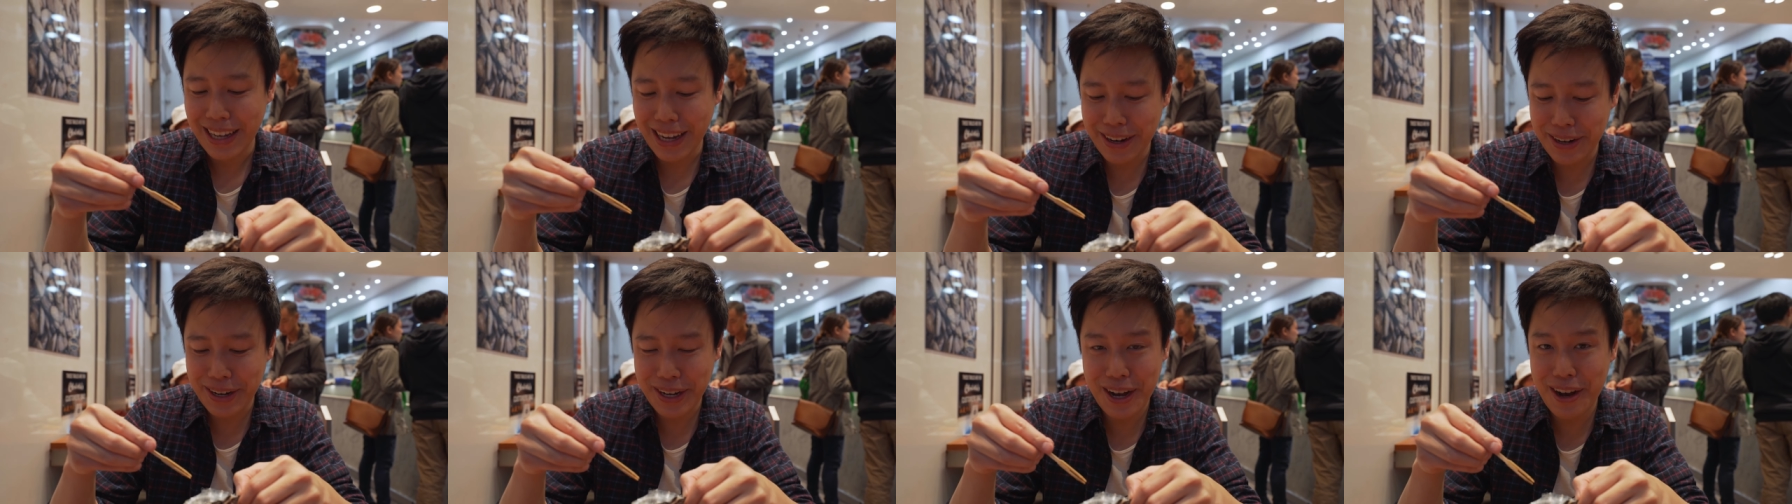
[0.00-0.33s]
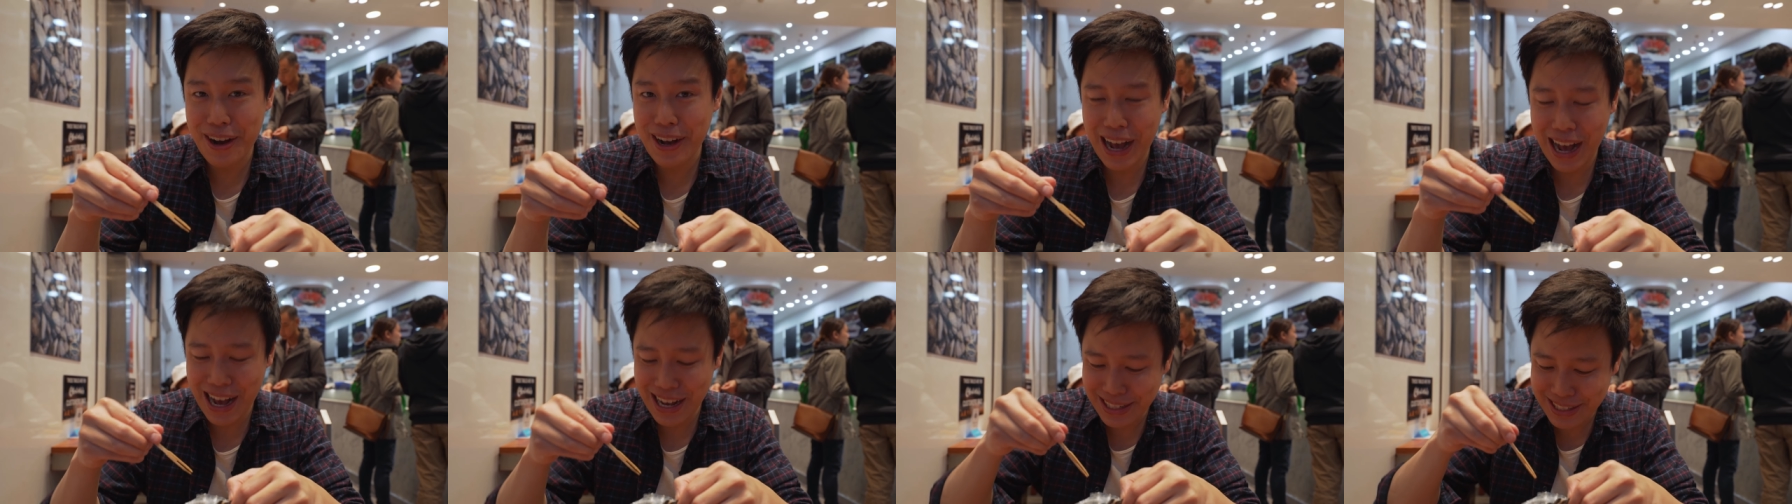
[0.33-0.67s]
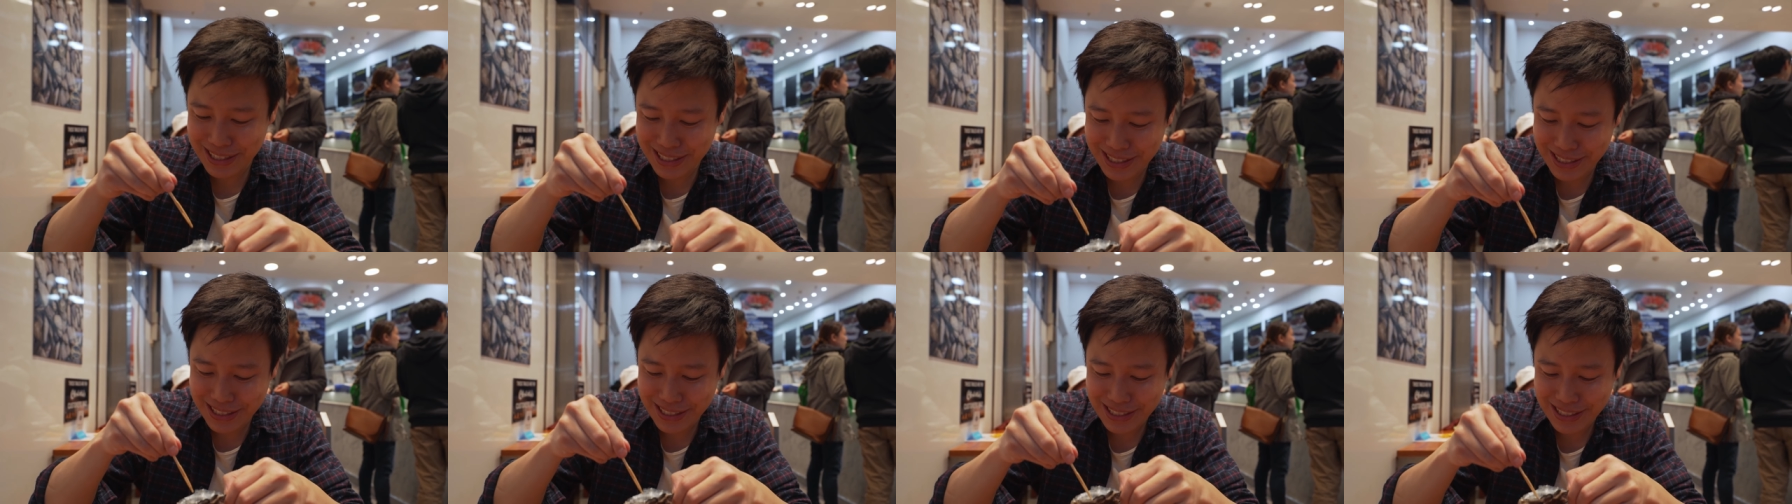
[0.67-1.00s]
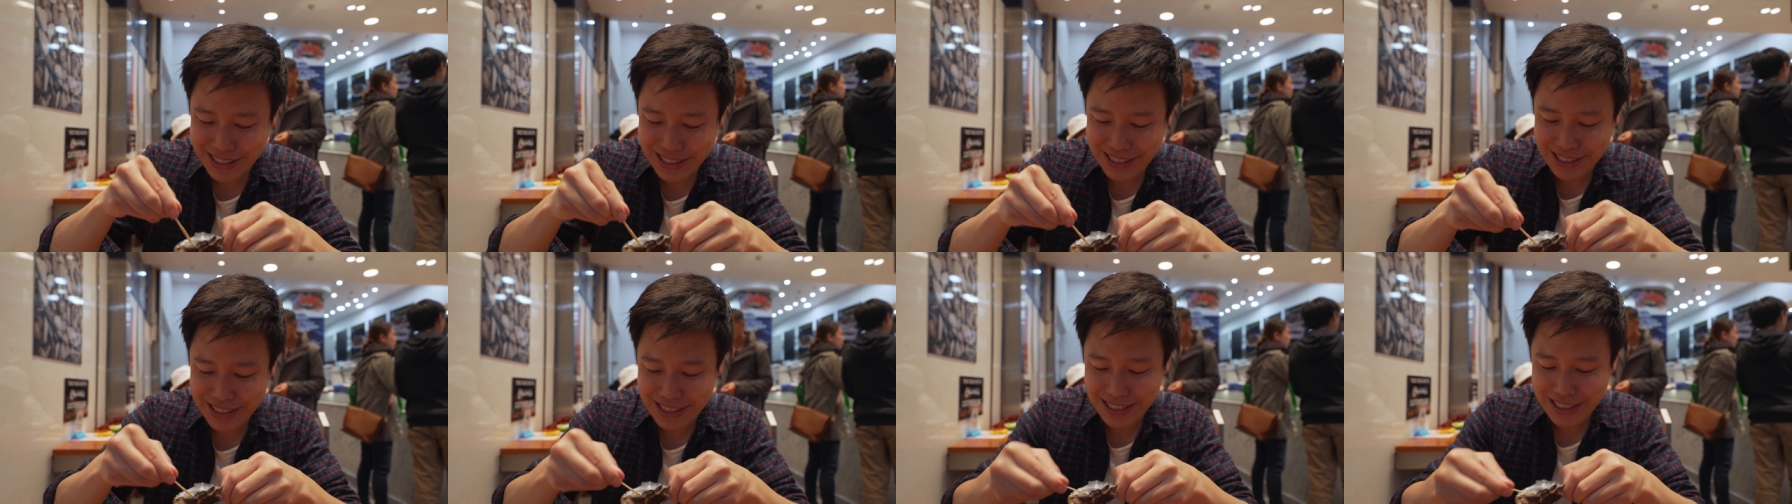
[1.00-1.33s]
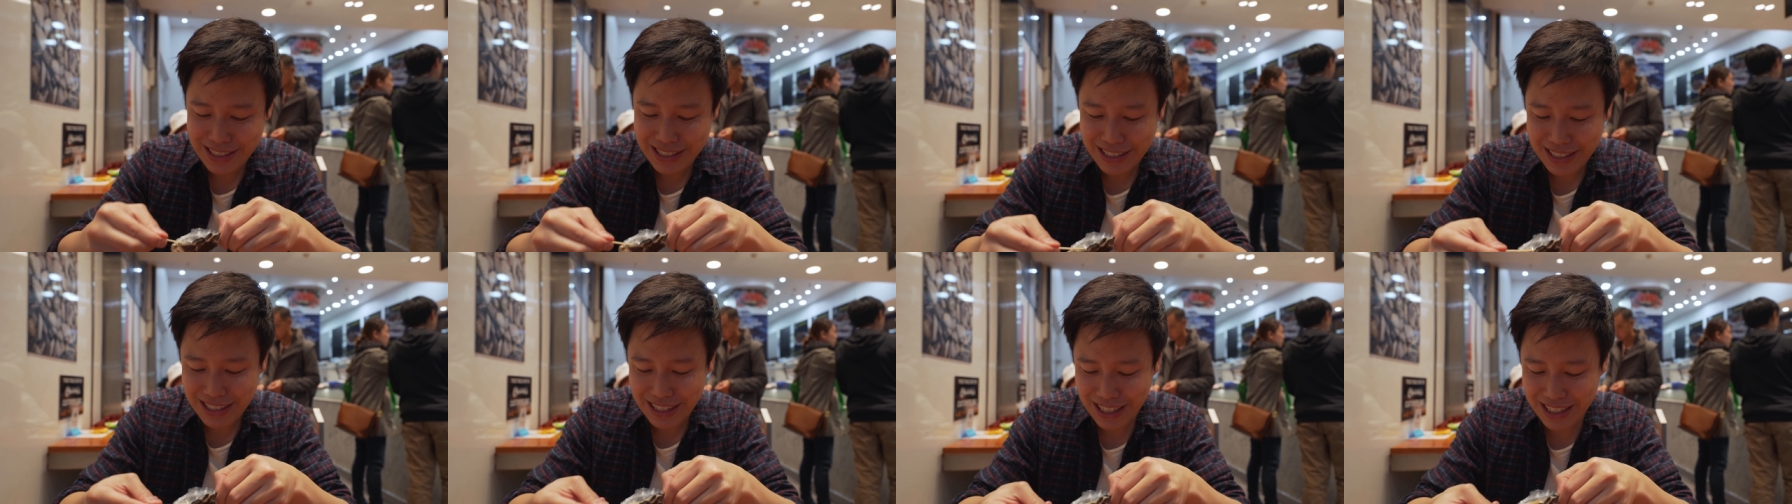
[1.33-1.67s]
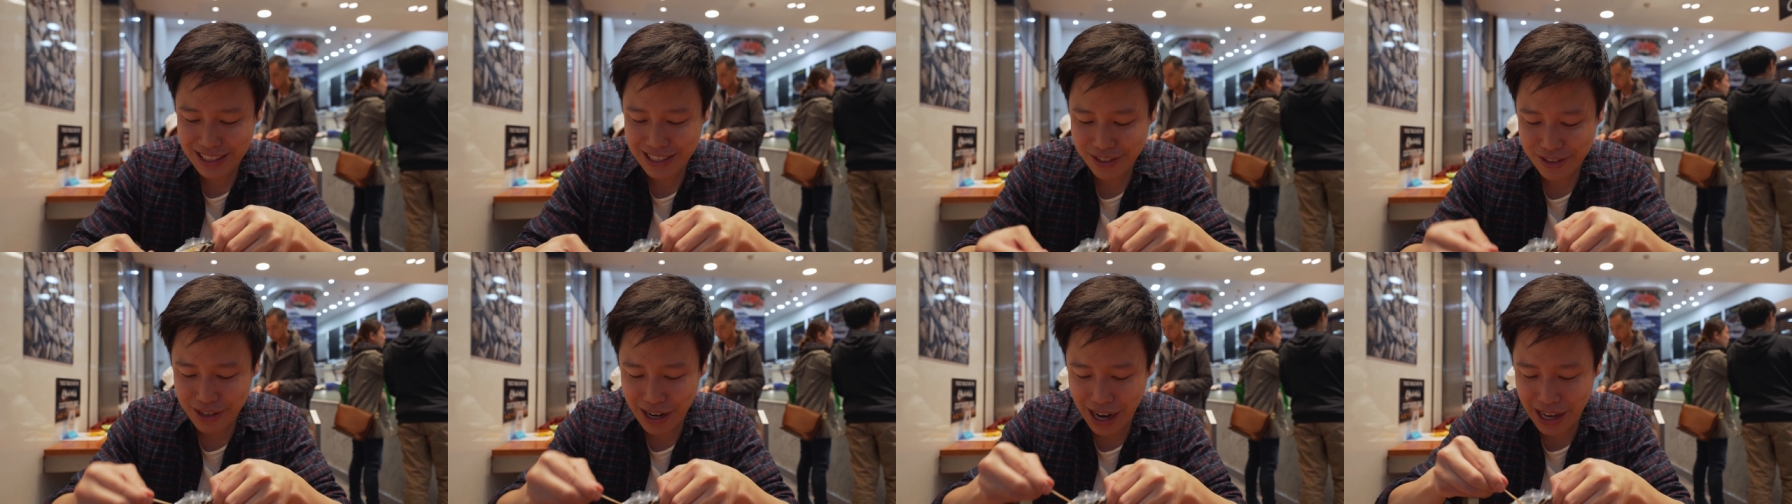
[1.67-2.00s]
Here you go guys,
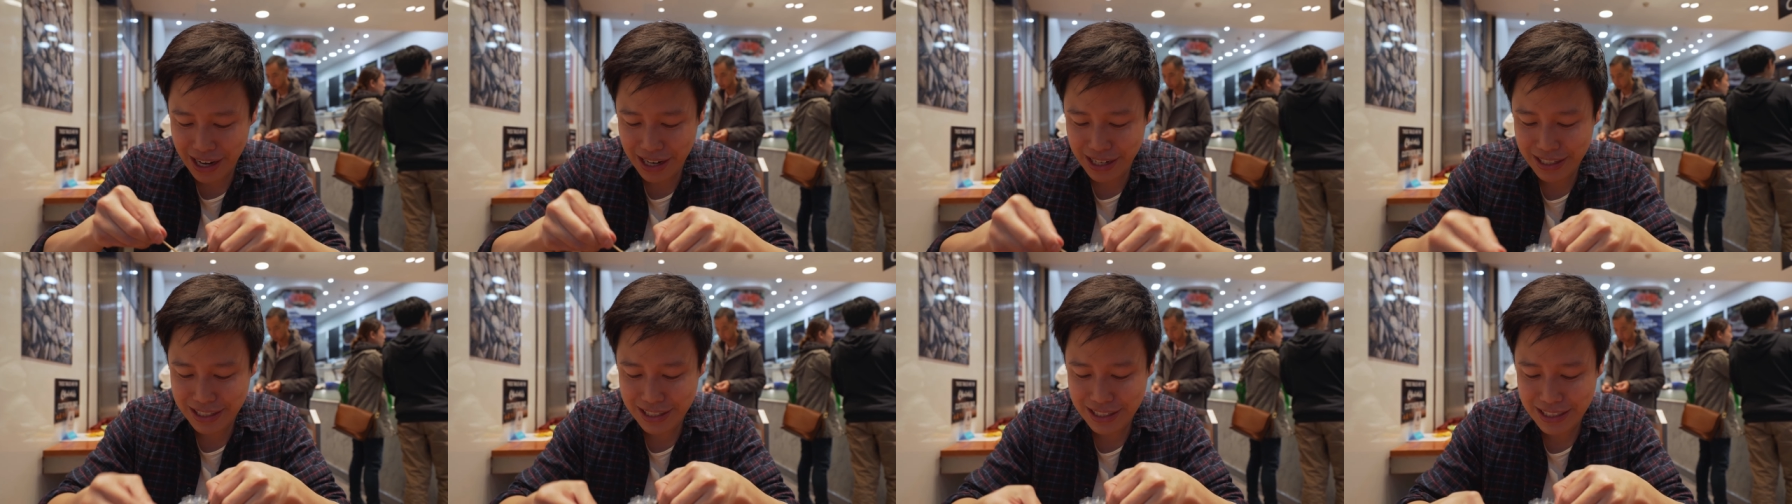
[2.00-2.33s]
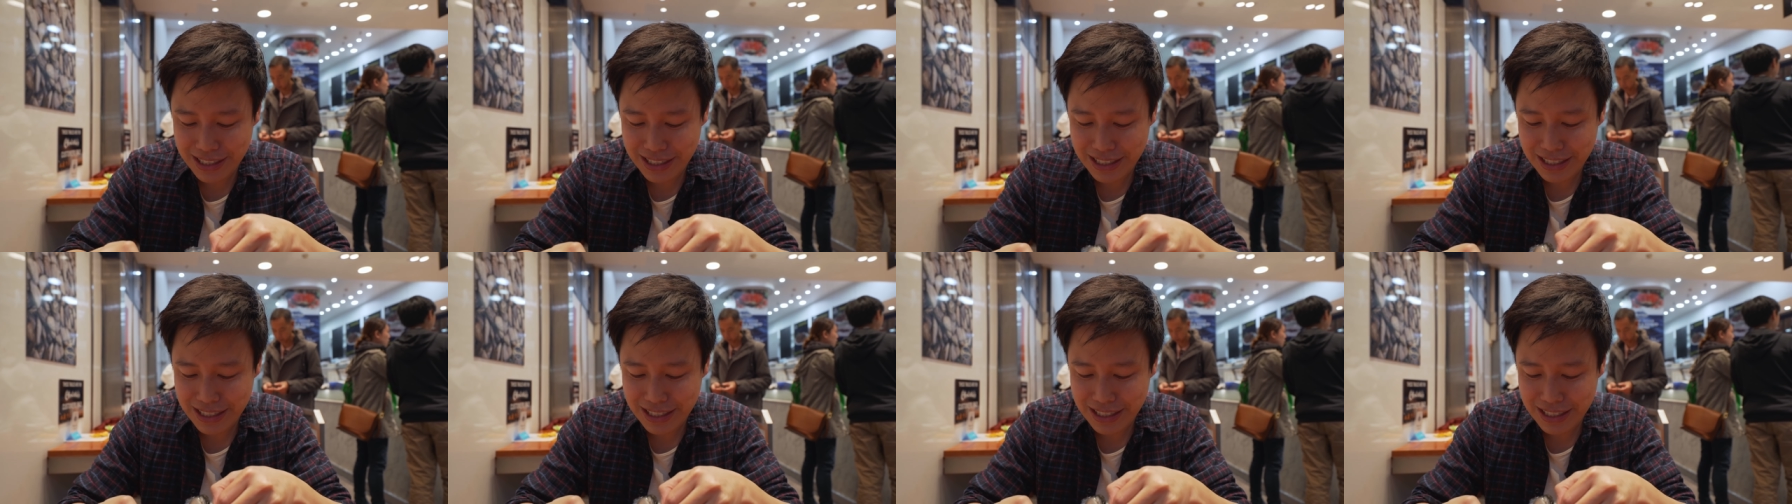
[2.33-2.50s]
let's try this.